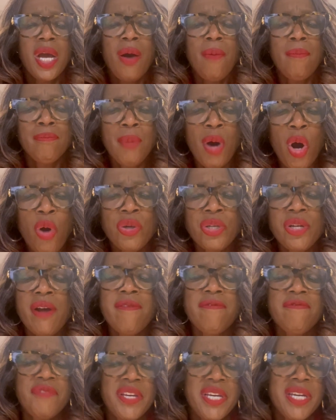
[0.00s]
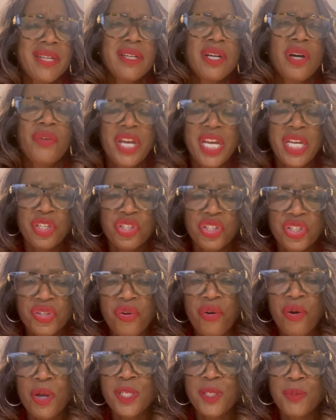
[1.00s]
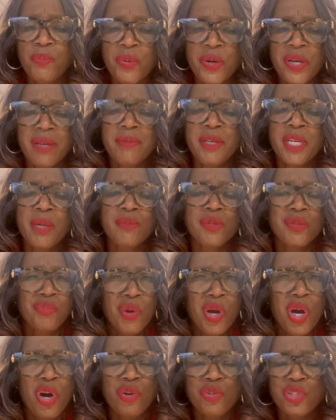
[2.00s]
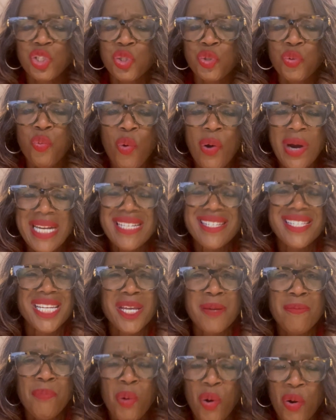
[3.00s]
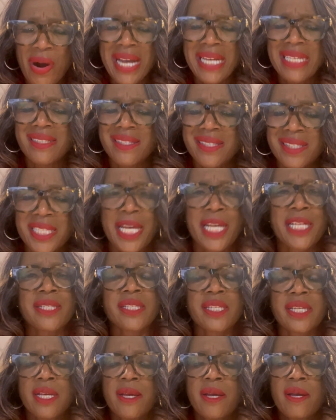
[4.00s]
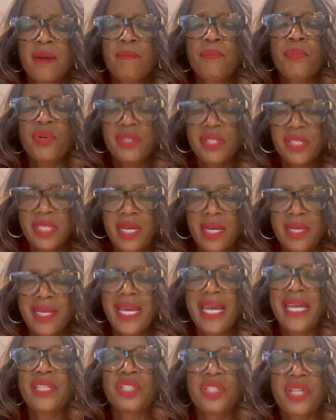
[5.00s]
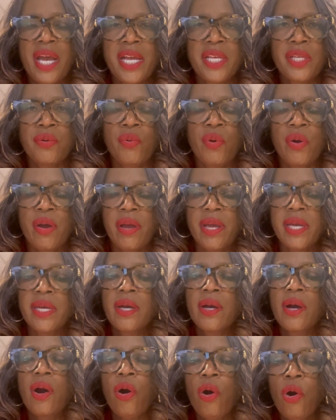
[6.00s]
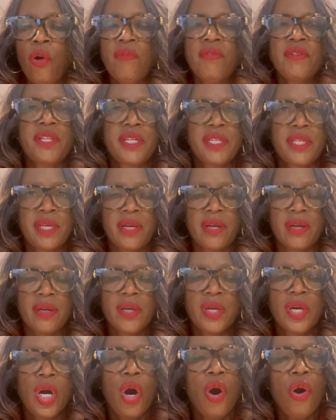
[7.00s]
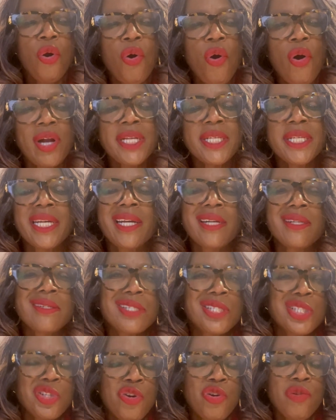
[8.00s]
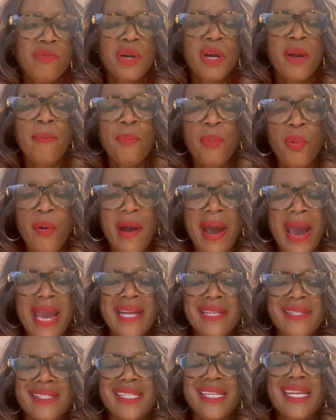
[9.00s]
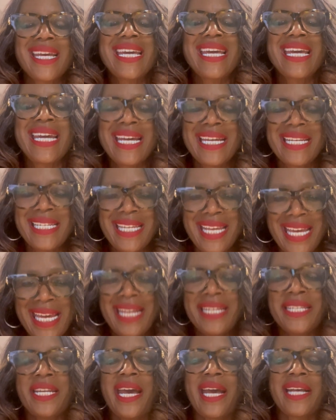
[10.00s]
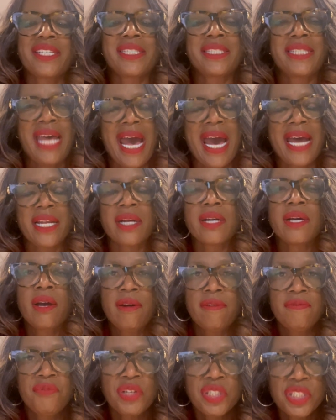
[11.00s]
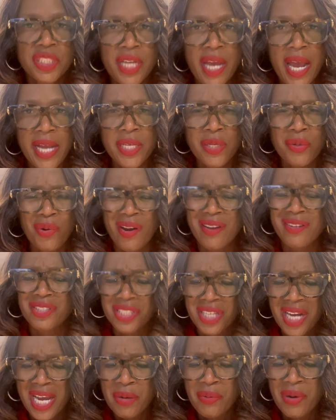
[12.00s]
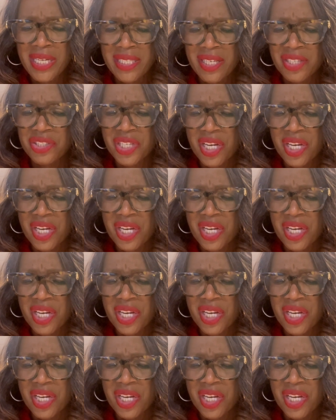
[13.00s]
motor vehicle insurance premiums rose 20.6% in January over the year, according to Consumer Price Index data for January this